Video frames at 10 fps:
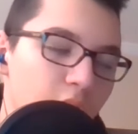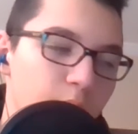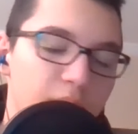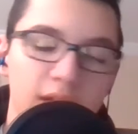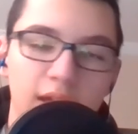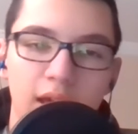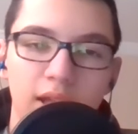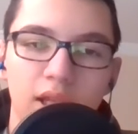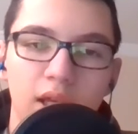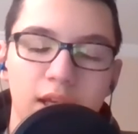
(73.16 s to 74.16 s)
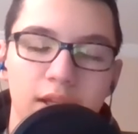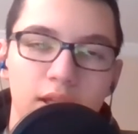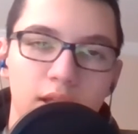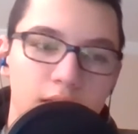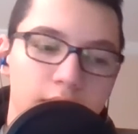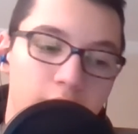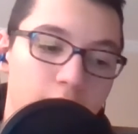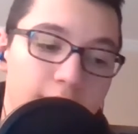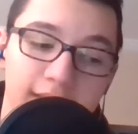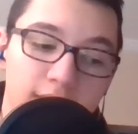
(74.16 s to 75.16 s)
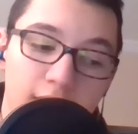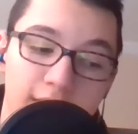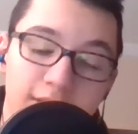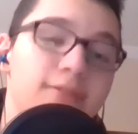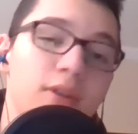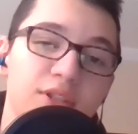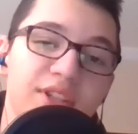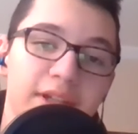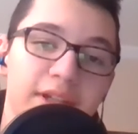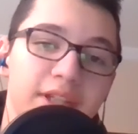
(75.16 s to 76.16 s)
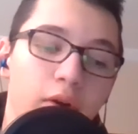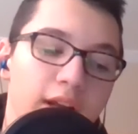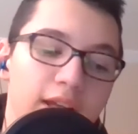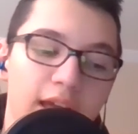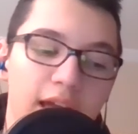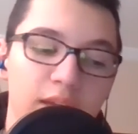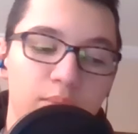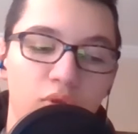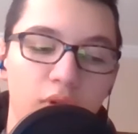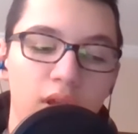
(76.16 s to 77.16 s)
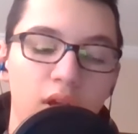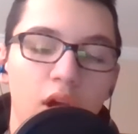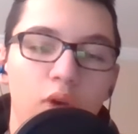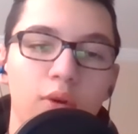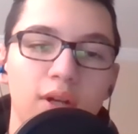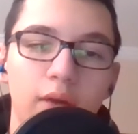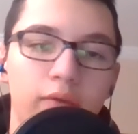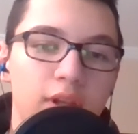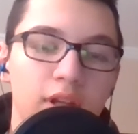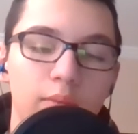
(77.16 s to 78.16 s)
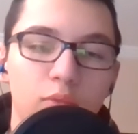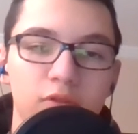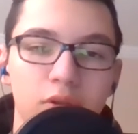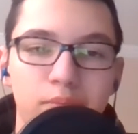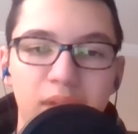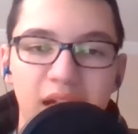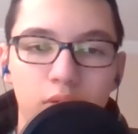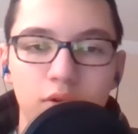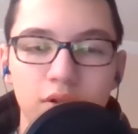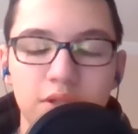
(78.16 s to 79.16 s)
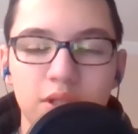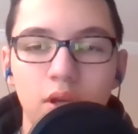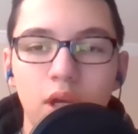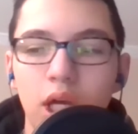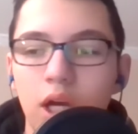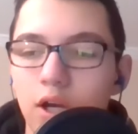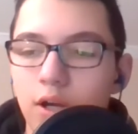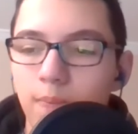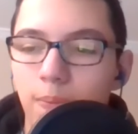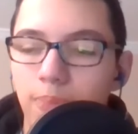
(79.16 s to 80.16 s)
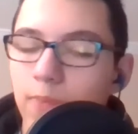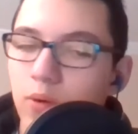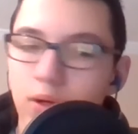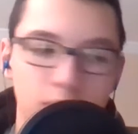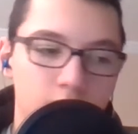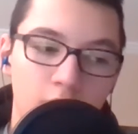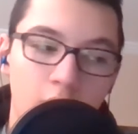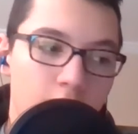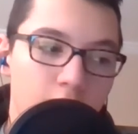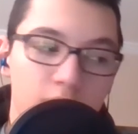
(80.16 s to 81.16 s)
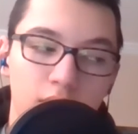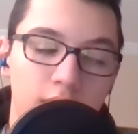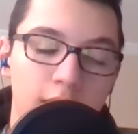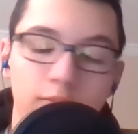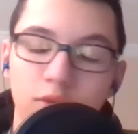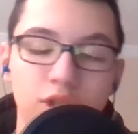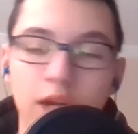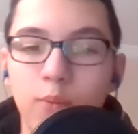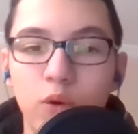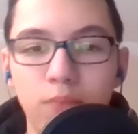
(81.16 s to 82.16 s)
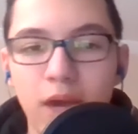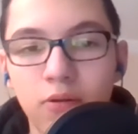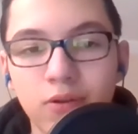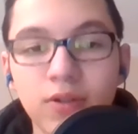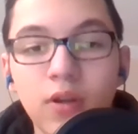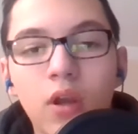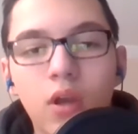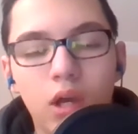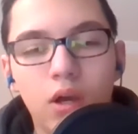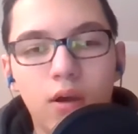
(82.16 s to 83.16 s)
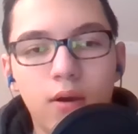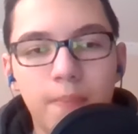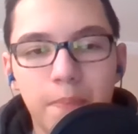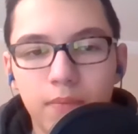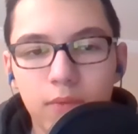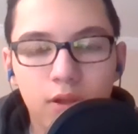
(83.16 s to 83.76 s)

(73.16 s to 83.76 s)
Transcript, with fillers: but again it it could it starts accelerating at any point we're definitely not moving backwards um, we're not yeah we're just not moving backwards um,